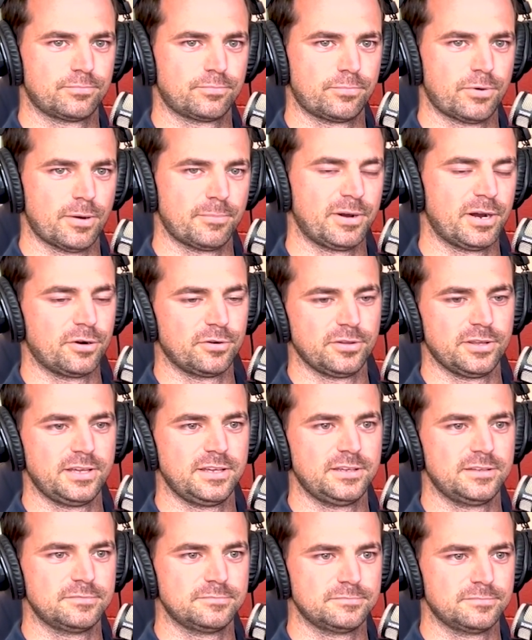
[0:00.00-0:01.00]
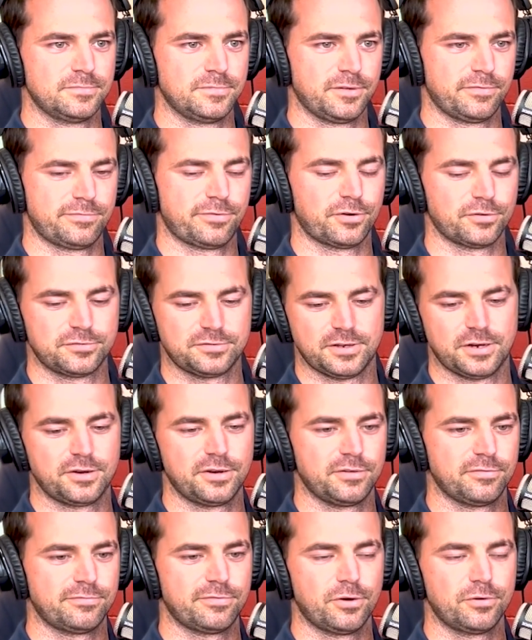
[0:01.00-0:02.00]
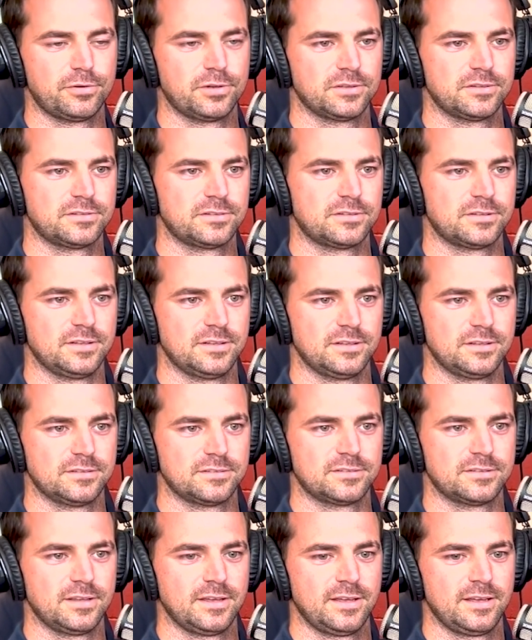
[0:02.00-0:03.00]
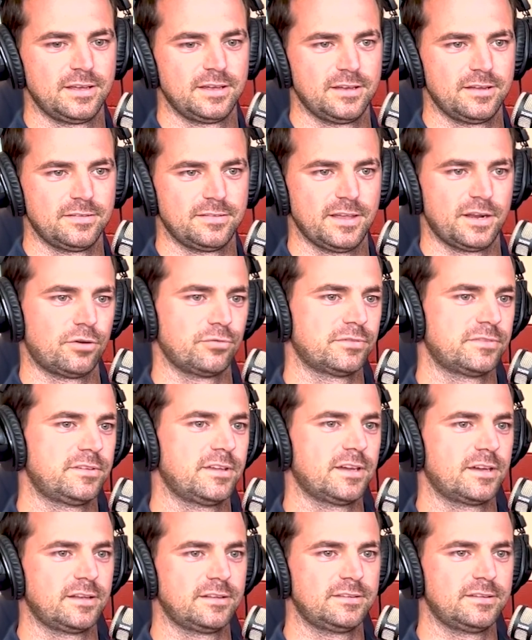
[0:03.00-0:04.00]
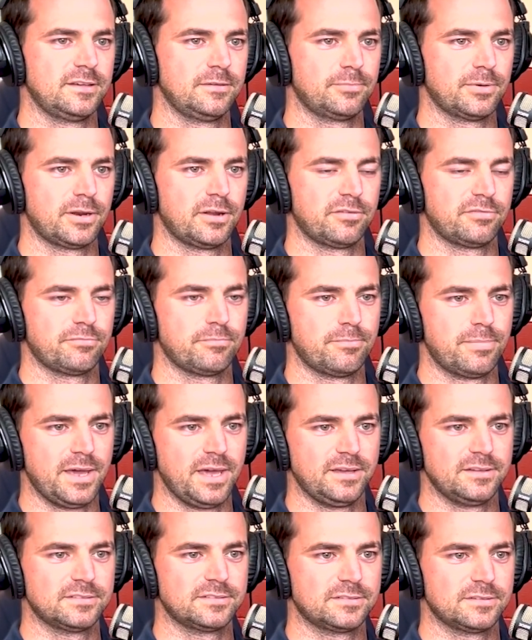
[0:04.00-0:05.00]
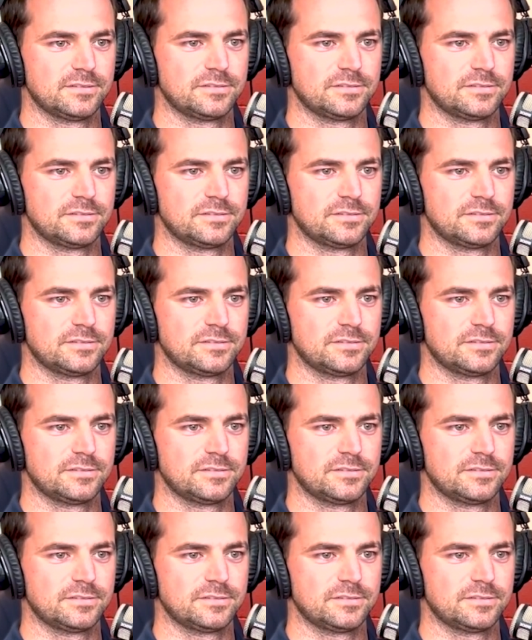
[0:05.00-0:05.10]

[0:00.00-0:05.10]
primarily the first area of focus is they don't dig a deep enough base.